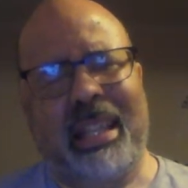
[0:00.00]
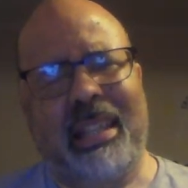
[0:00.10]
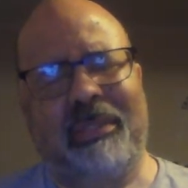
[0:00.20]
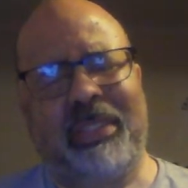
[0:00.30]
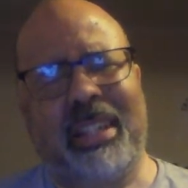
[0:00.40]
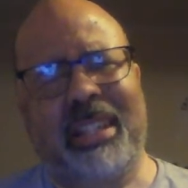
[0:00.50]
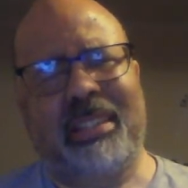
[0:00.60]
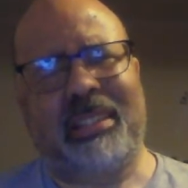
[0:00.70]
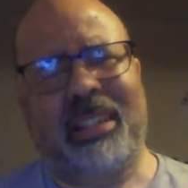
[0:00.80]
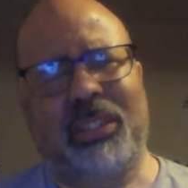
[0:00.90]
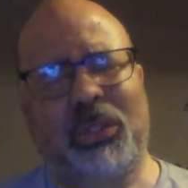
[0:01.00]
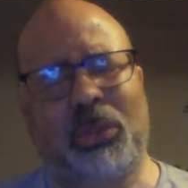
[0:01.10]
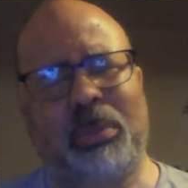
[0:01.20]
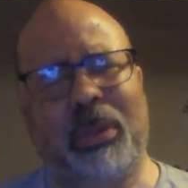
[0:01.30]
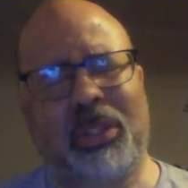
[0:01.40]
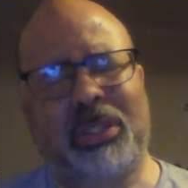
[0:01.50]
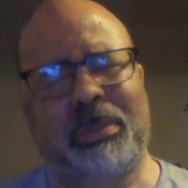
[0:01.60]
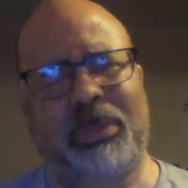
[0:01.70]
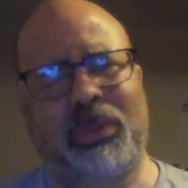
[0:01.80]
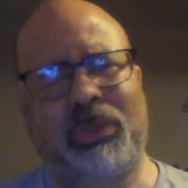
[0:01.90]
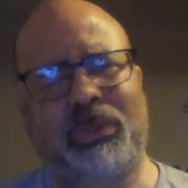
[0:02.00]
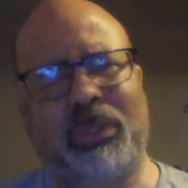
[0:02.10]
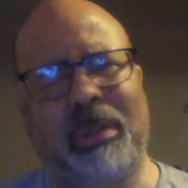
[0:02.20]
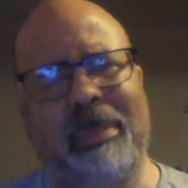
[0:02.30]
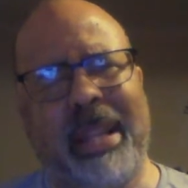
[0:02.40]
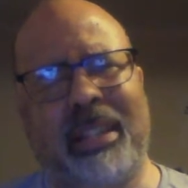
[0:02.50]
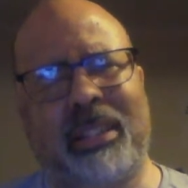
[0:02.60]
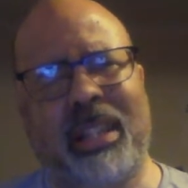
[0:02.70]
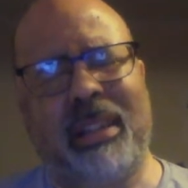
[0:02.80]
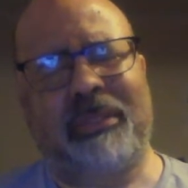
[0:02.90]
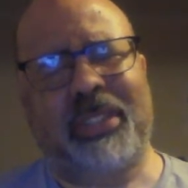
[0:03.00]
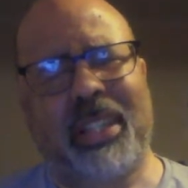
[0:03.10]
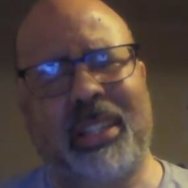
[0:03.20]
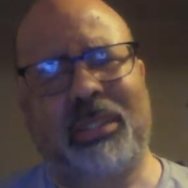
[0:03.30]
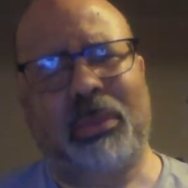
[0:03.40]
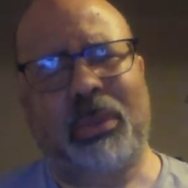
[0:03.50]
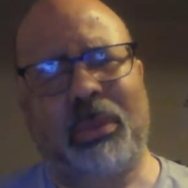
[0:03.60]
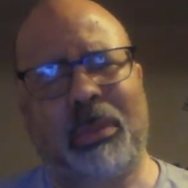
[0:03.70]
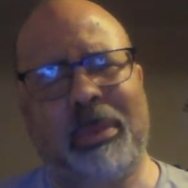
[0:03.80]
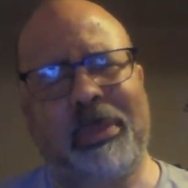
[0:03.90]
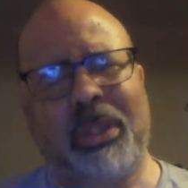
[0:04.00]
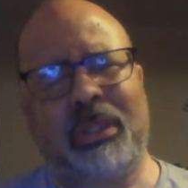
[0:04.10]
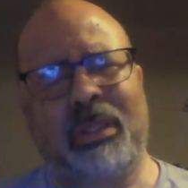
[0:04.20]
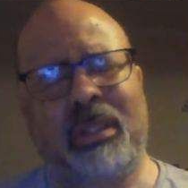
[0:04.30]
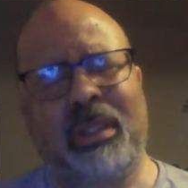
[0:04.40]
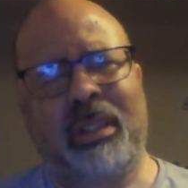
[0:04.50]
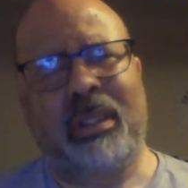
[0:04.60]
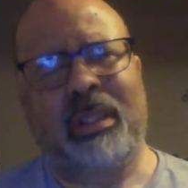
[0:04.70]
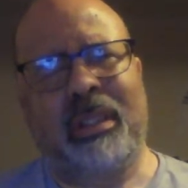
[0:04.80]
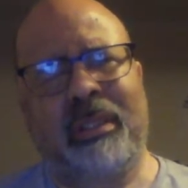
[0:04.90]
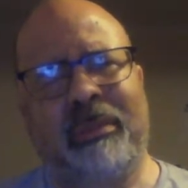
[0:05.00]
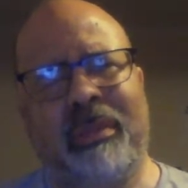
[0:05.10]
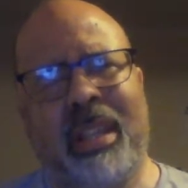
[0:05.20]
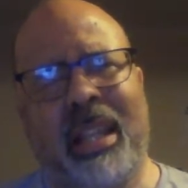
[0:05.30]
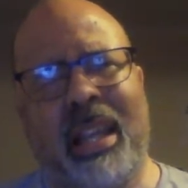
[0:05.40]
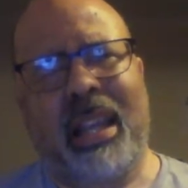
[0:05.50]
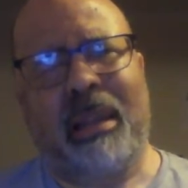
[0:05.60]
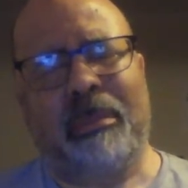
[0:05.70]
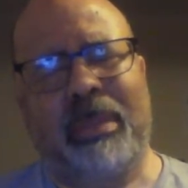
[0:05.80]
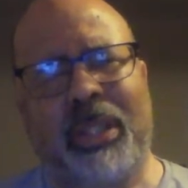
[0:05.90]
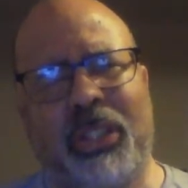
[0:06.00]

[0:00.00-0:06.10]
if it is at all possible for a man to have sex with a woman and be